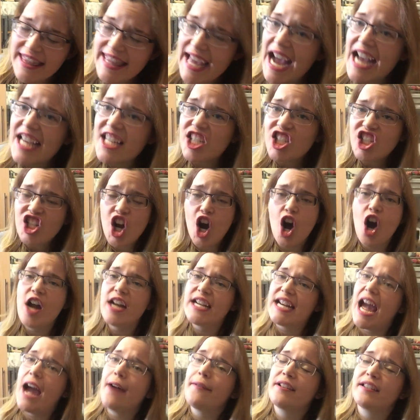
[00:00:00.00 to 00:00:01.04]
That's
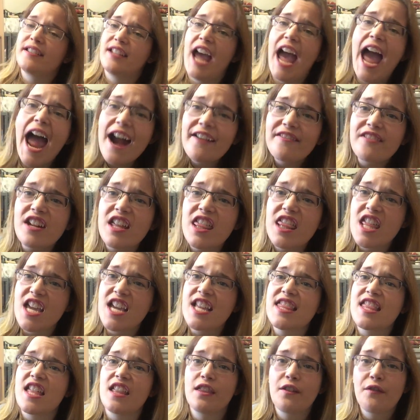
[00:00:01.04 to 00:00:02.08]
going about
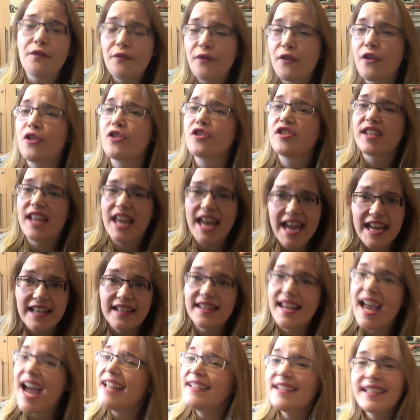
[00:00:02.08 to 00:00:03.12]
everything that the Force
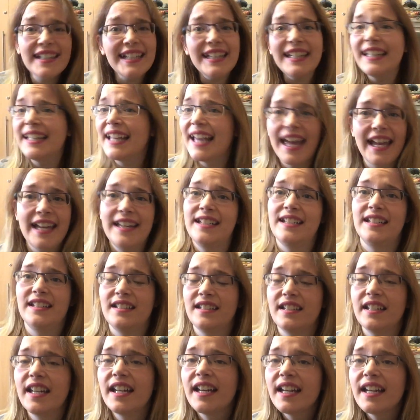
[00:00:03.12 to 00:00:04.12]
is, and I hate it.